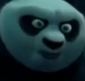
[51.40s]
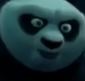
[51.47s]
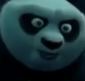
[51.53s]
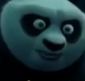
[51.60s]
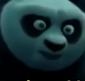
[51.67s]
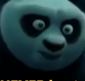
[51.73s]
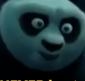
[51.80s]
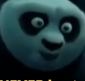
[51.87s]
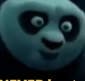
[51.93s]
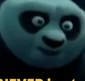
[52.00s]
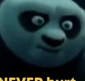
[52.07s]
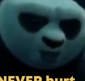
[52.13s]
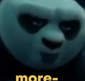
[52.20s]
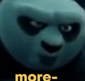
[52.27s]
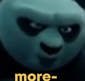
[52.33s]
it could never hurt
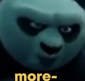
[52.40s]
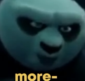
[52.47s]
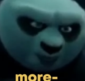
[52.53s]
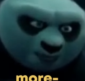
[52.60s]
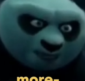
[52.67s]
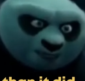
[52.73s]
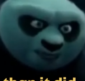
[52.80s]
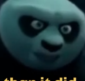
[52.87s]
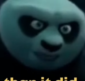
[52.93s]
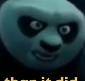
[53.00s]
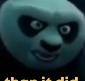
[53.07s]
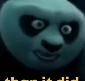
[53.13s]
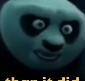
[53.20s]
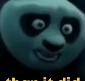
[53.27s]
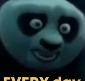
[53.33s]
more than it
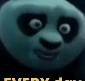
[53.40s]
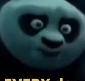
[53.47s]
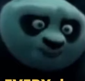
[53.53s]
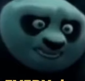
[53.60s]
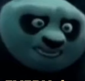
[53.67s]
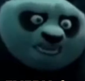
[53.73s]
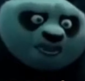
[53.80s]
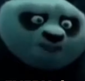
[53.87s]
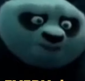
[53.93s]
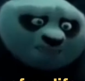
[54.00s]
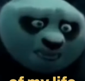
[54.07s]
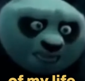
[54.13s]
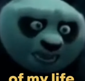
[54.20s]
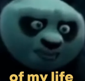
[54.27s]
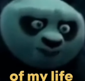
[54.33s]
did every day of my
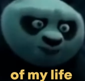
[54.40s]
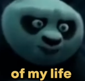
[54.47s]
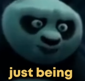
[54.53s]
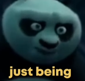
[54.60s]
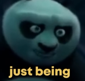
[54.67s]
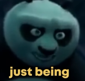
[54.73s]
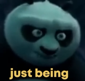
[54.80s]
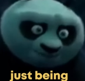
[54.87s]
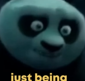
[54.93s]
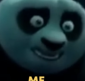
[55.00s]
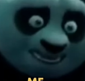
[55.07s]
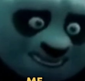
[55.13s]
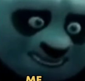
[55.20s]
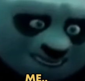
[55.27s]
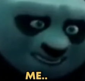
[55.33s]
life just being
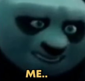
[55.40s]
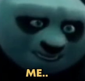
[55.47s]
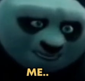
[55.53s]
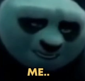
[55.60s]
me.